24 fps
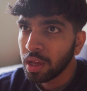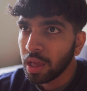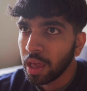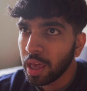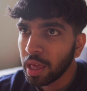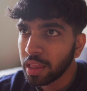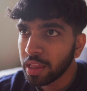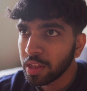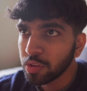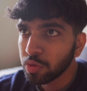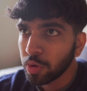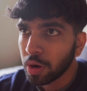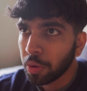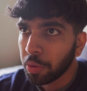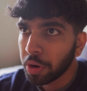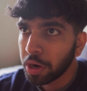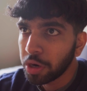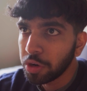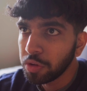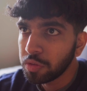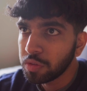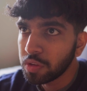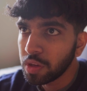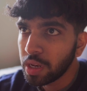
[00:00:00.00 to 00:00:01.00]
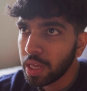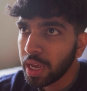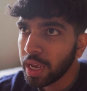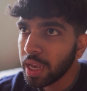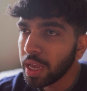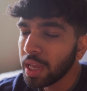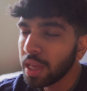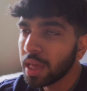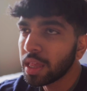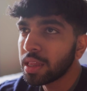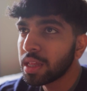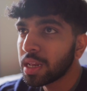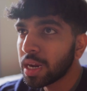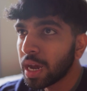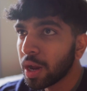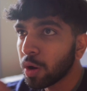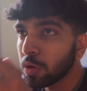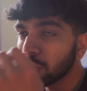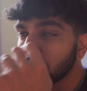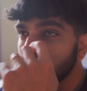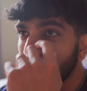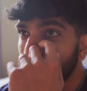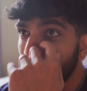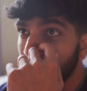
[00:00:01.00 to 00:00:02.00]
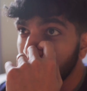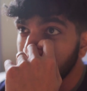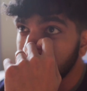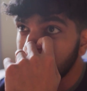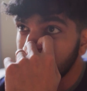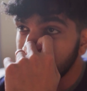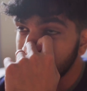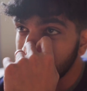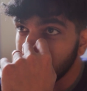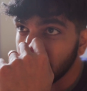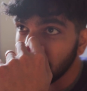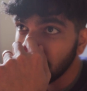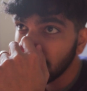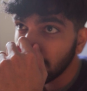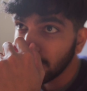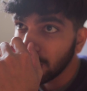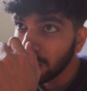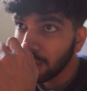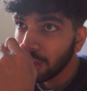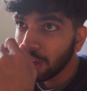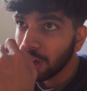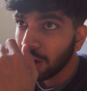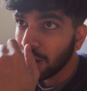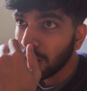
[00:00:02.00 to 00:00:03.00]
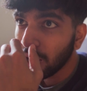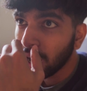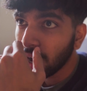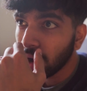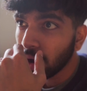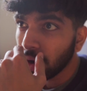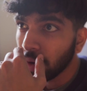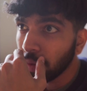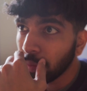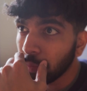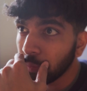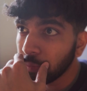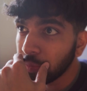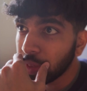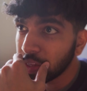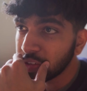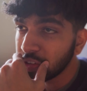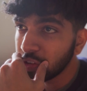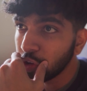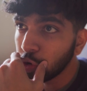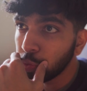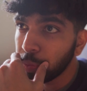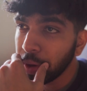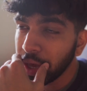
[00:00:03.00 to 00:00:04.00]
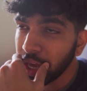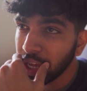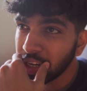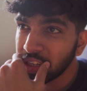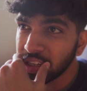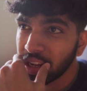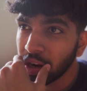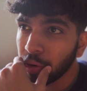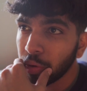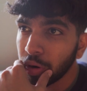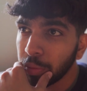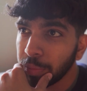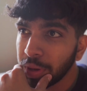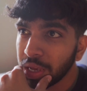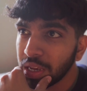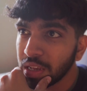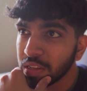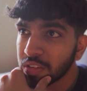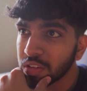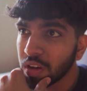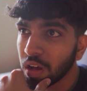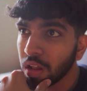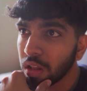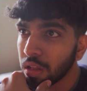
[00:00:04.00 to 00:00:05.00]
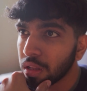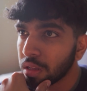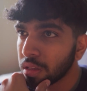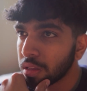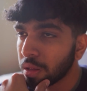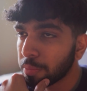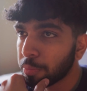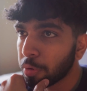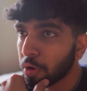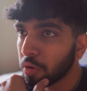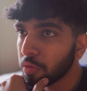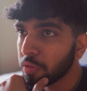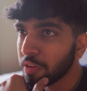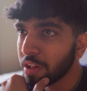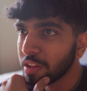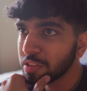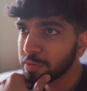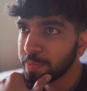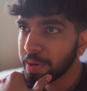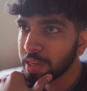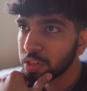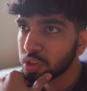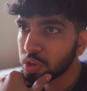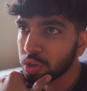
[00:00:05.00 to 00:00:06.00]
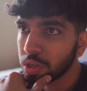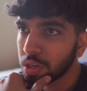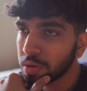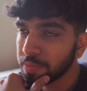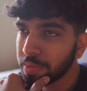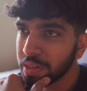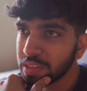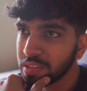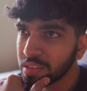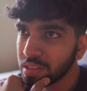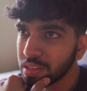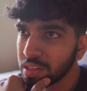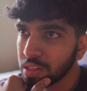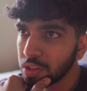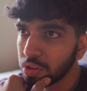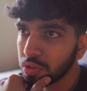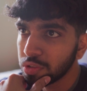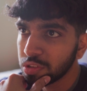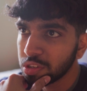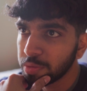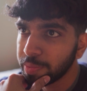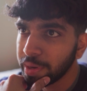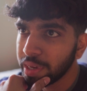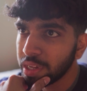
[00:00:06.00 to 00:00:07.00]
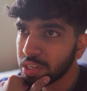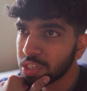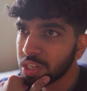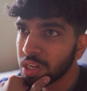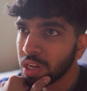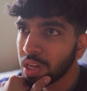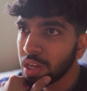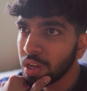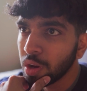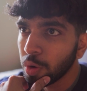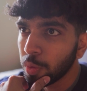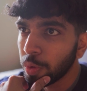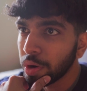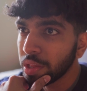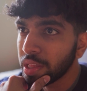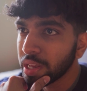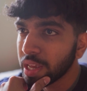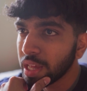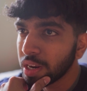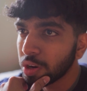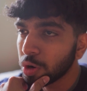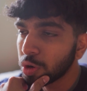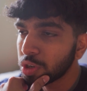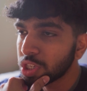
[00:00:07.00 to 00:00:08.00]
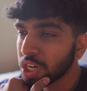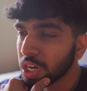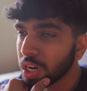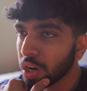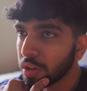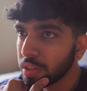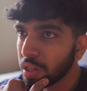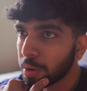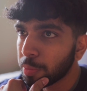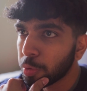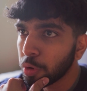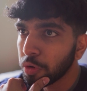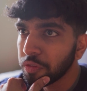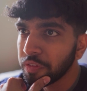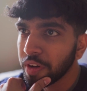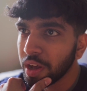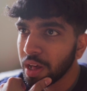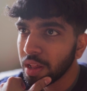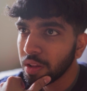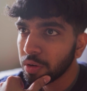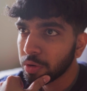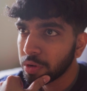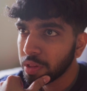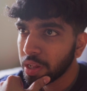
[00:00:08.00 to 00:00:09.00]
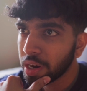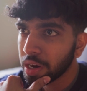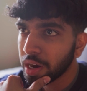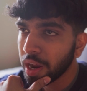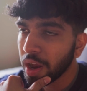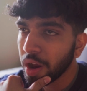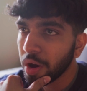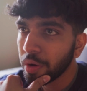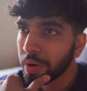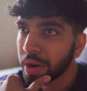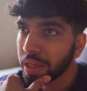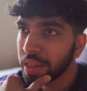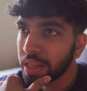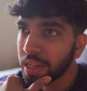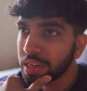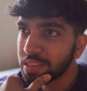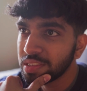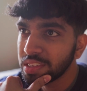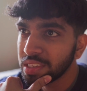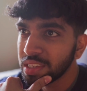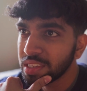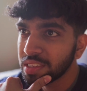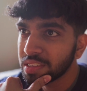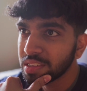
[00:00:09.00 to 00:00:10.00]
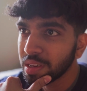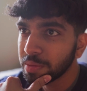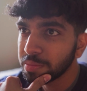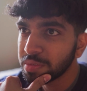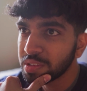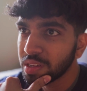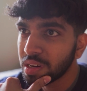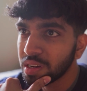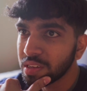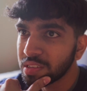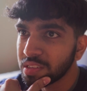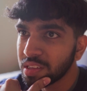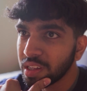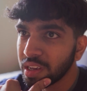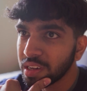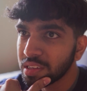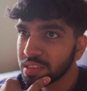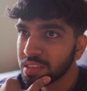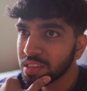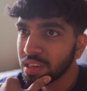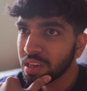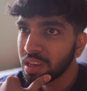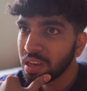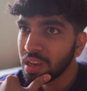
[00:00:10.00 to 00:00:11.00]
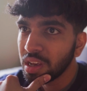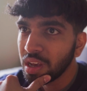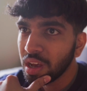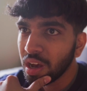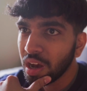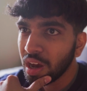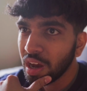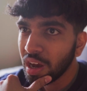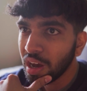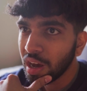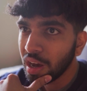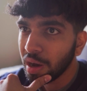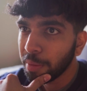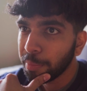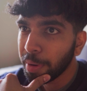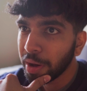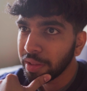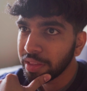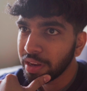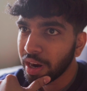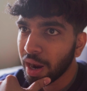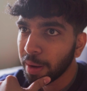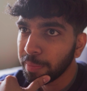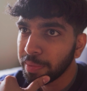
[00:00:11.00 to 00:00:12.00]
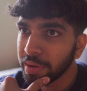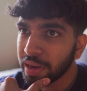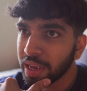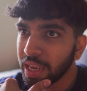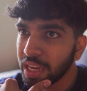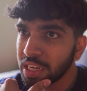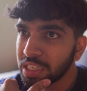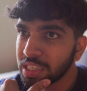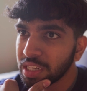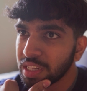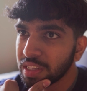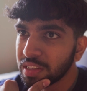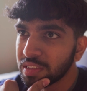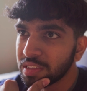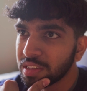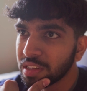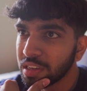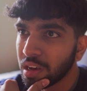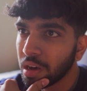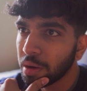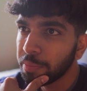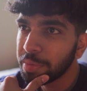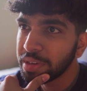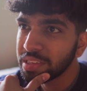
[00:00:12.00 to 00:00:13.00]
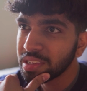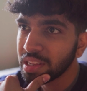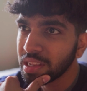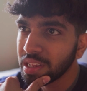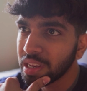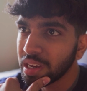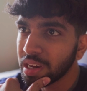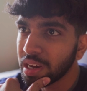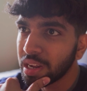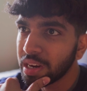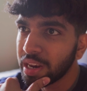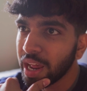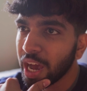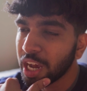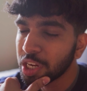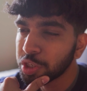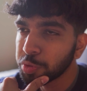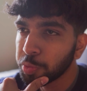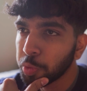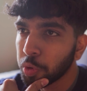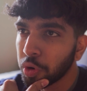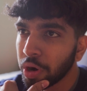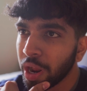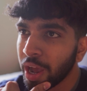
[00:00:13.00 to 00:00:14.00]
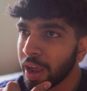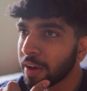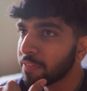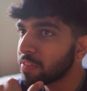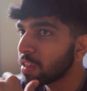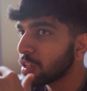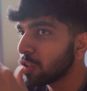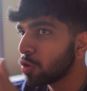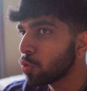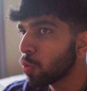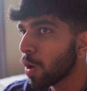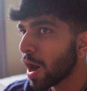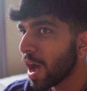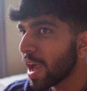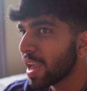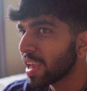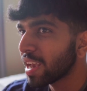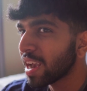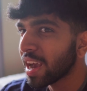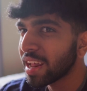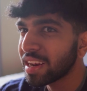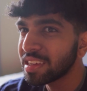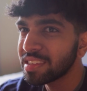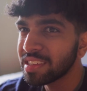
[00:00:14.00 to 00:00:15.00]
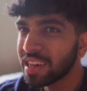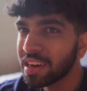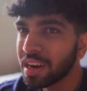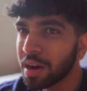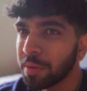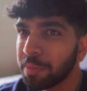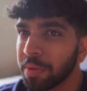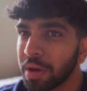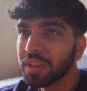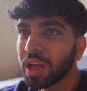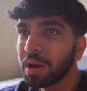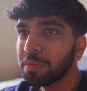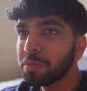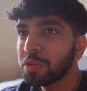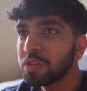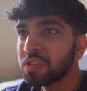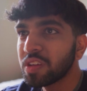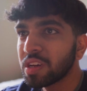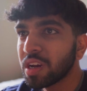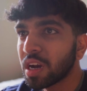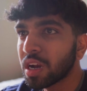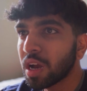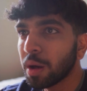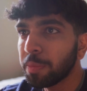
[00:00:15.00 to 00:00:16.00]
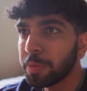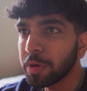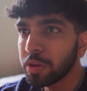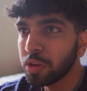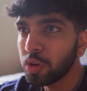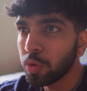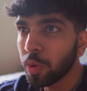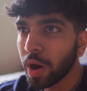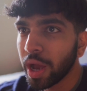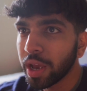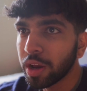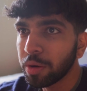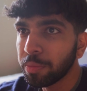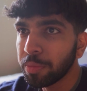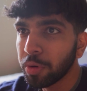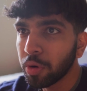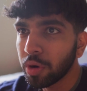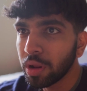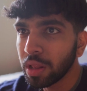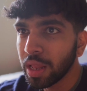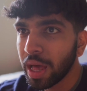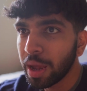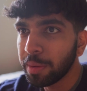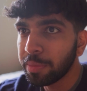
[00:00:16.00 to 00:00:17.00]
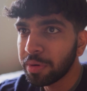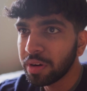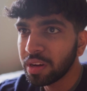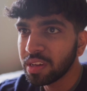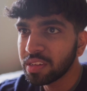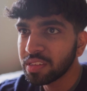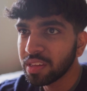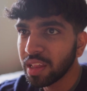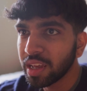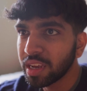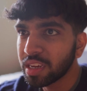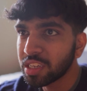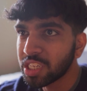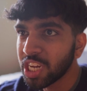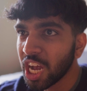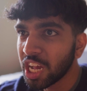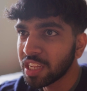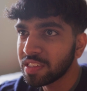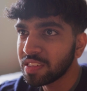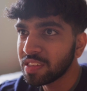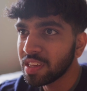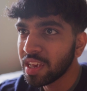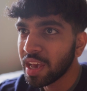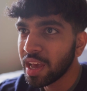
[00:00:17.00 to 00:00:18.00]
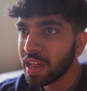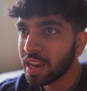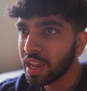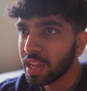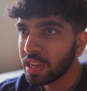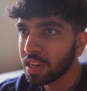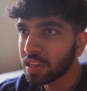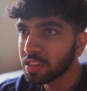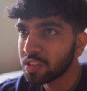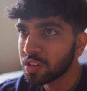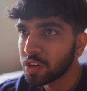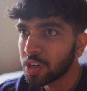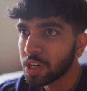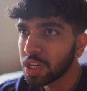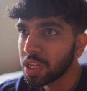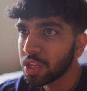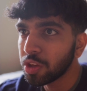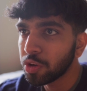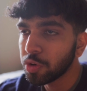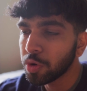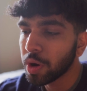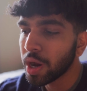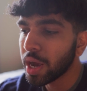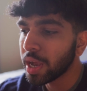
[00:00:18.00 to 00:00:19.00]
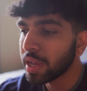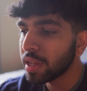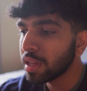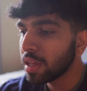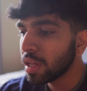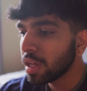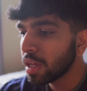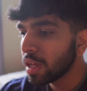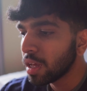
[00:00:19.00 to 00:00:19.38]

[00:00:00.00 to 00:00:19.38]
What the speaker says: And that's what I want to do today. And then I also have this thing, this new page that I want to make. It's called the profiles page, or basically the user page, where they can go check out their profile or their account and then see some statistics about their applications, basically a dashboard. I have the UI kind of set up. I'm using a couple of UI component libraries like ChatCN and Acerity UI.